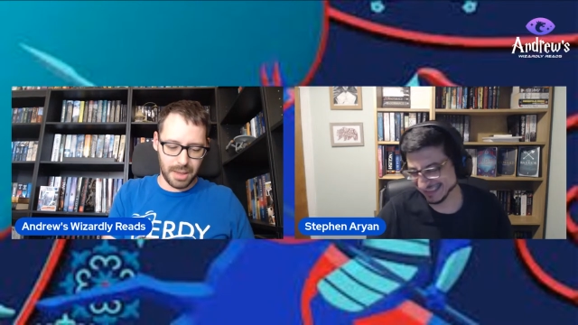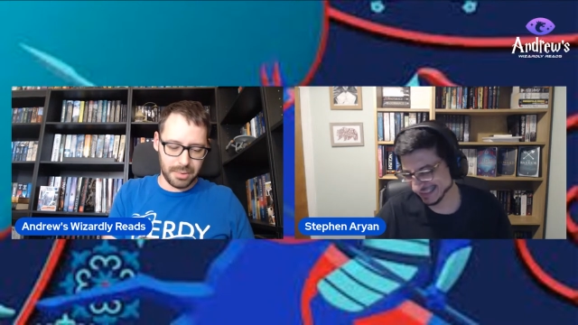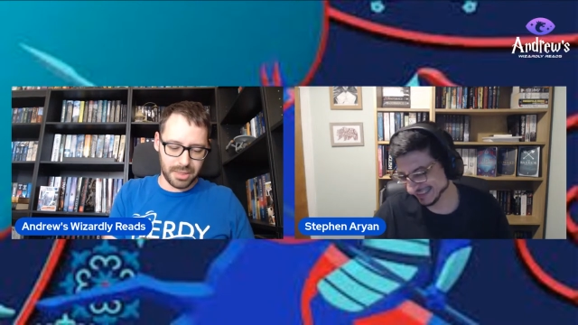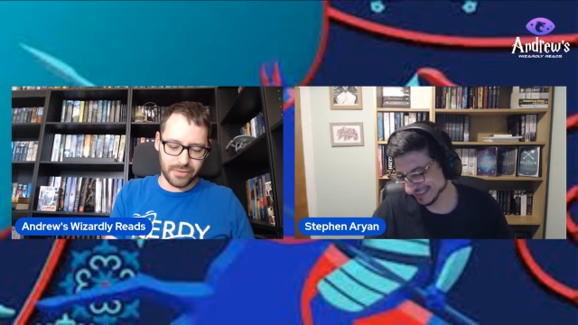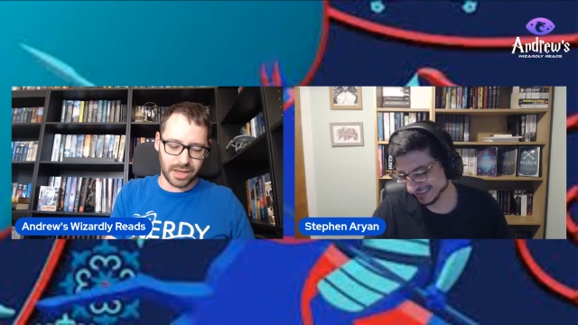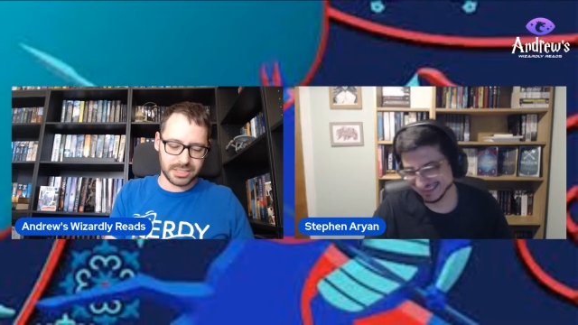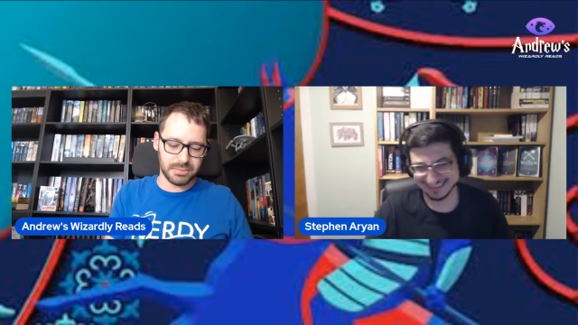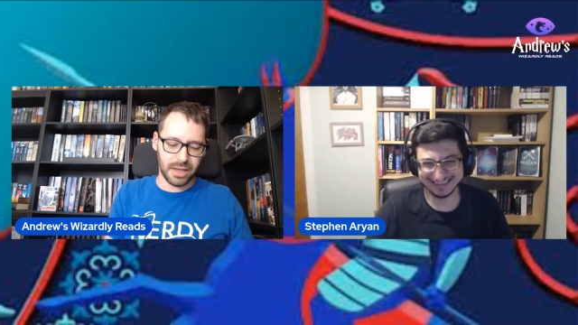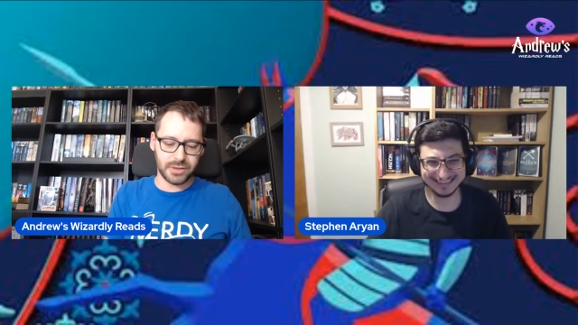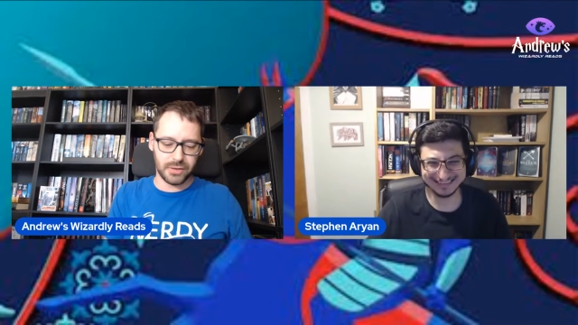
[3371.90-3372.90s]
Speaker 1: Maybe they've got
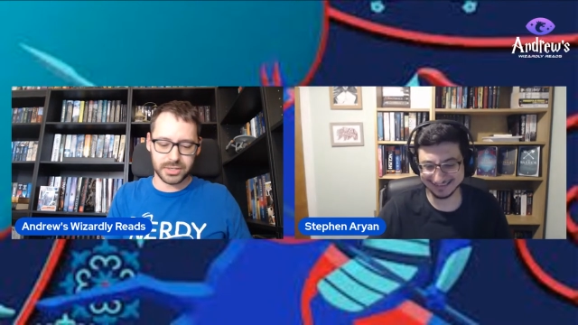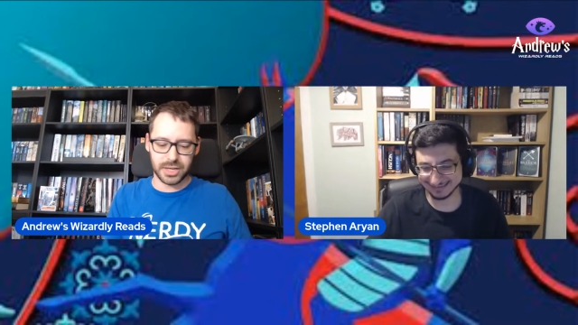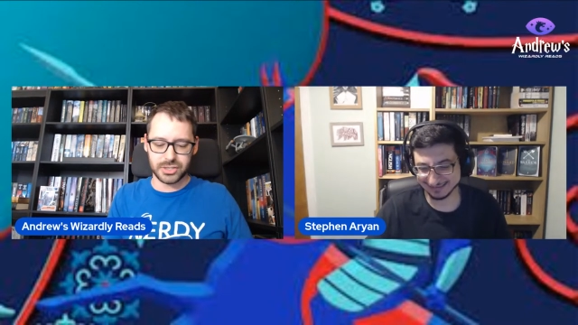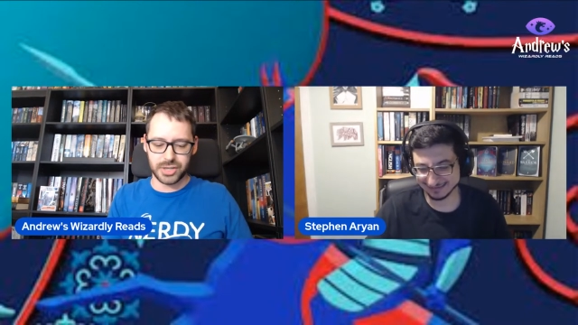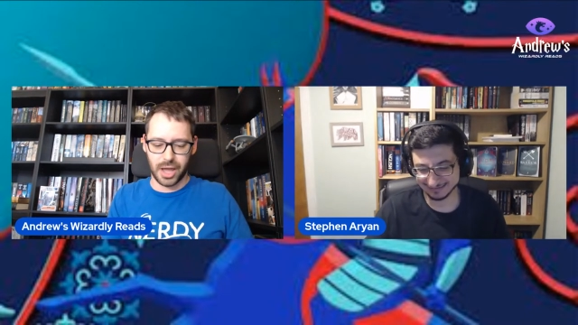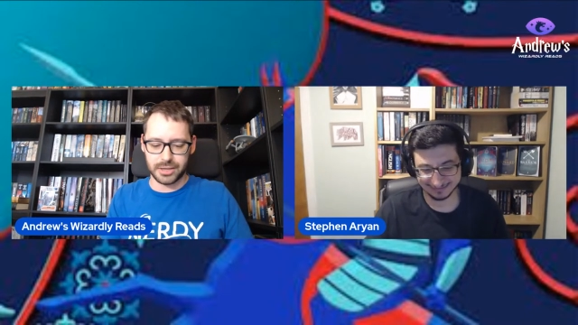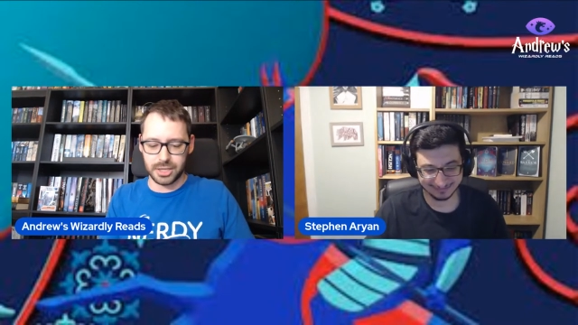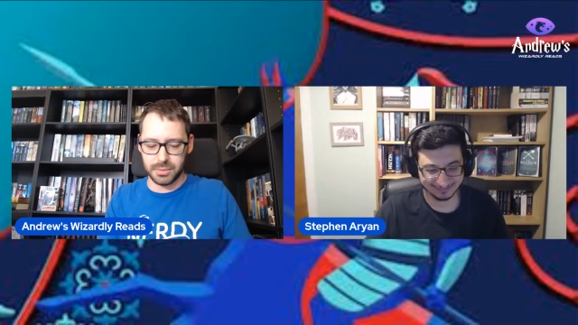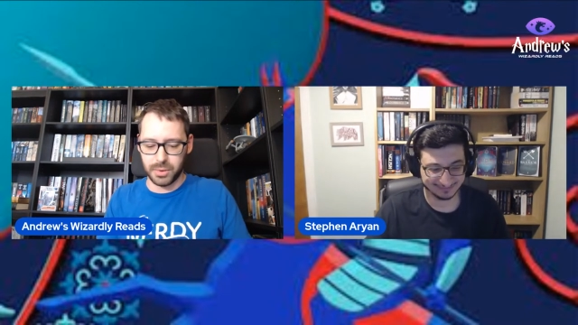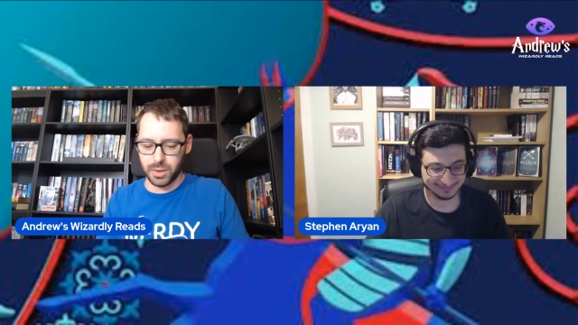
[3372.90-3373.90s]
some leftover dust
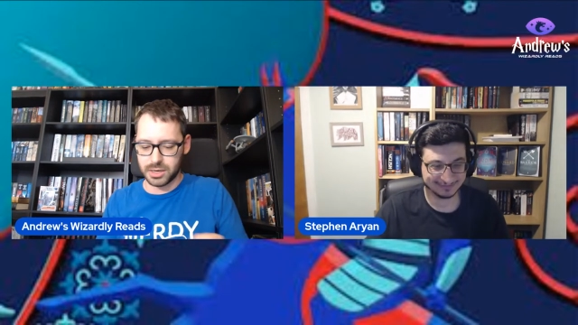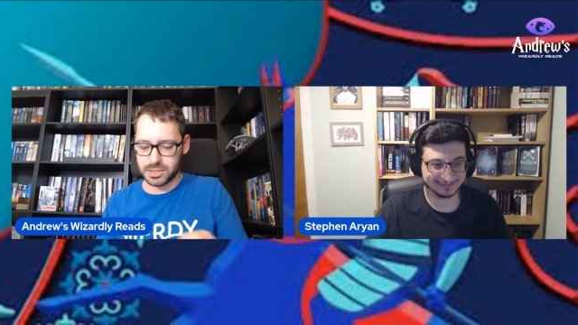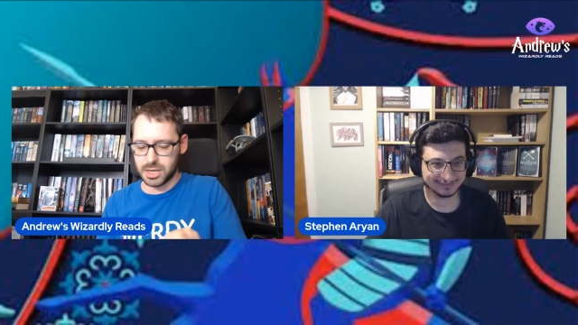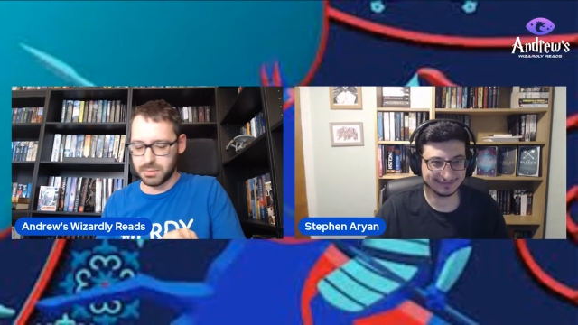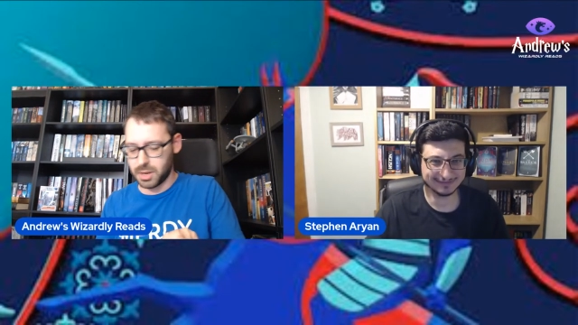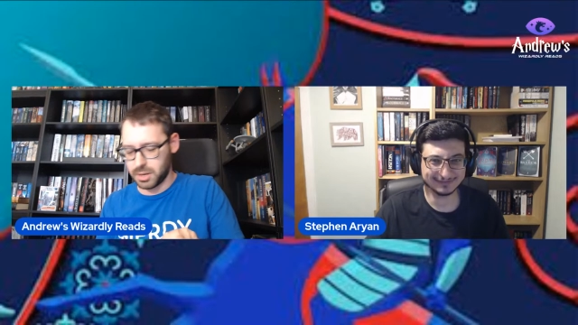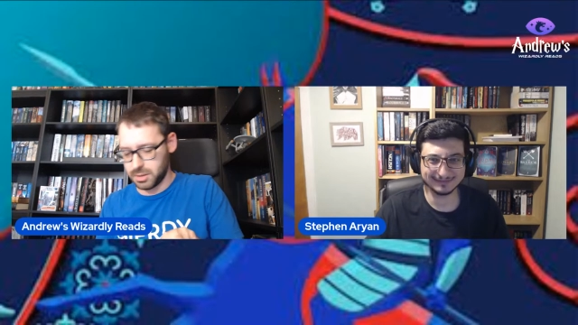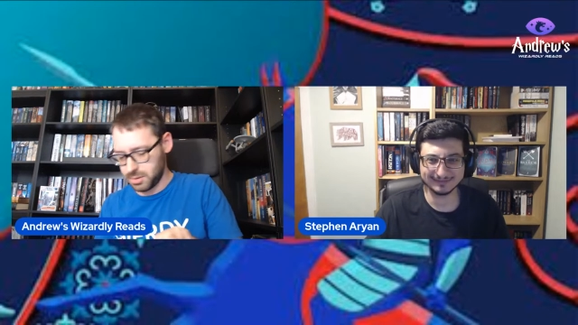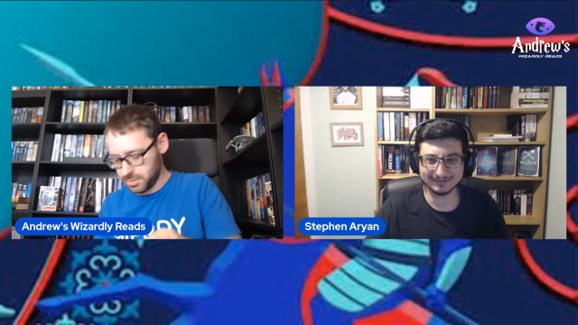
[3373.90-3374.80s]
jackets they'll be willing to send me.